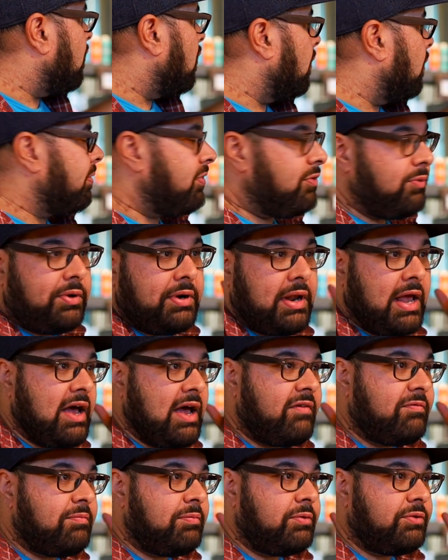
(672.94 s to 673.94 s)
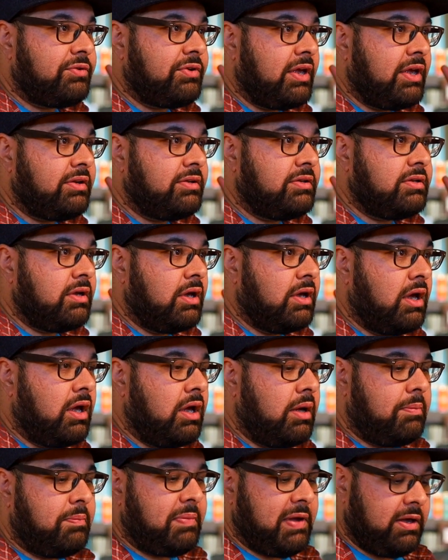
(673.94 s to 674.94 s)
Warp,
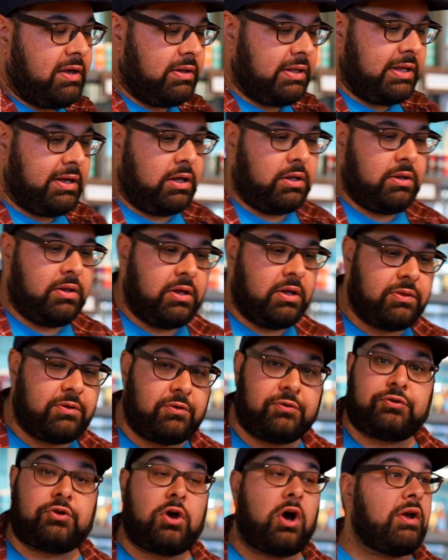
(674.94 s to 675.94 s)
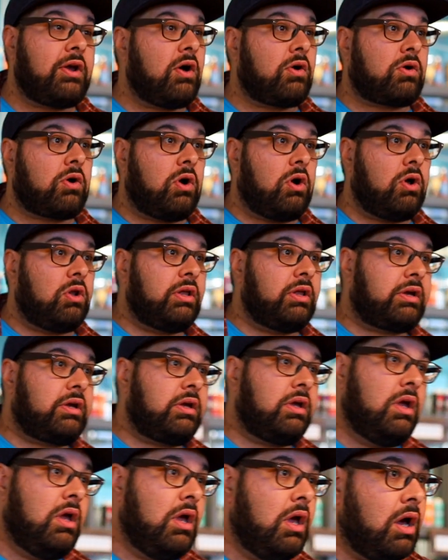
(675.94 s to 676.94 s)
3.5% pale ale. There's
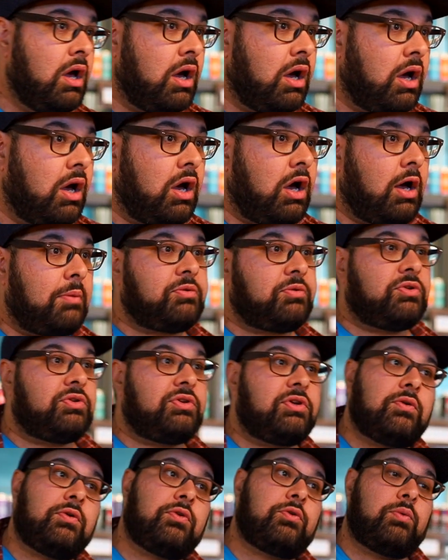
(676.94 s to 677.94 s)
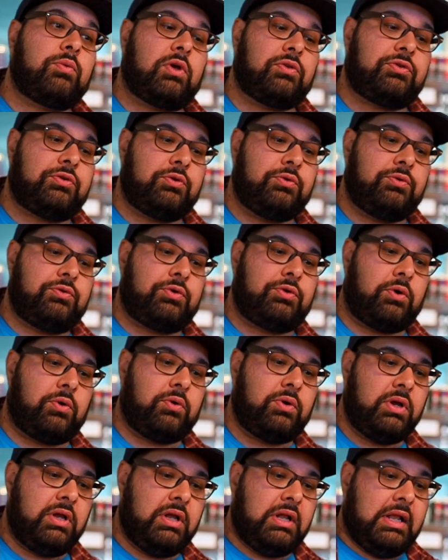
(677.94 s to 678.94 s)
non-alcoholic options here as well too.
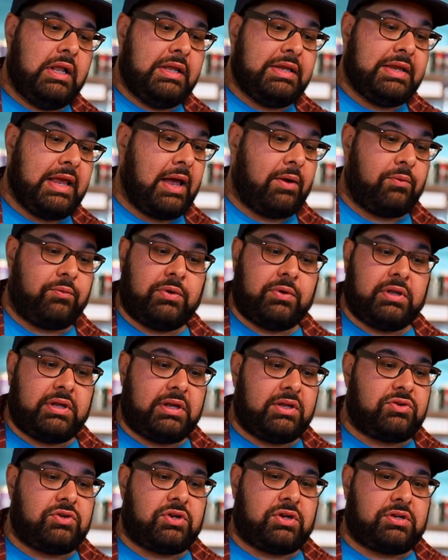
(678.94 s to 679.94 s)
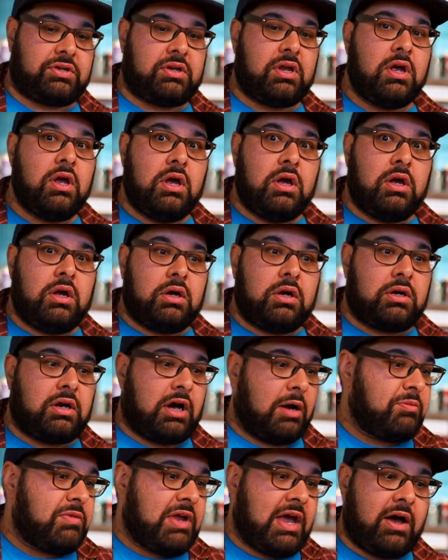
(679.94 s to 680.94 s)
So yeah, really it's just
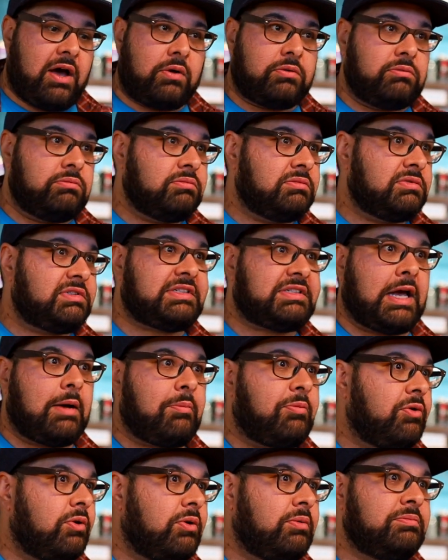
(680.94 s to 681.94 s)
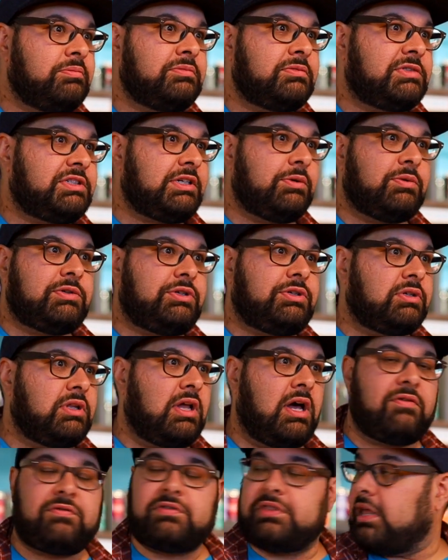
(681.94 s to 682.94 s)
come down, sample, see what you
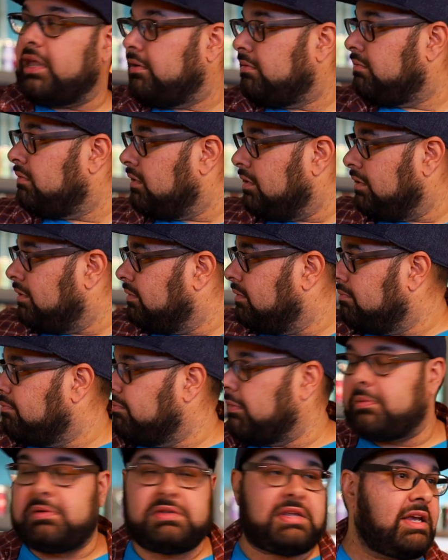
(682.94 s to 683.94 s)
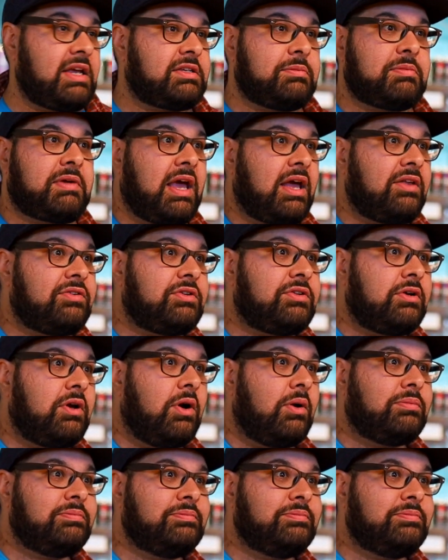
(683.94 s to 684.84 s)
love, and then maybe take some cans to go.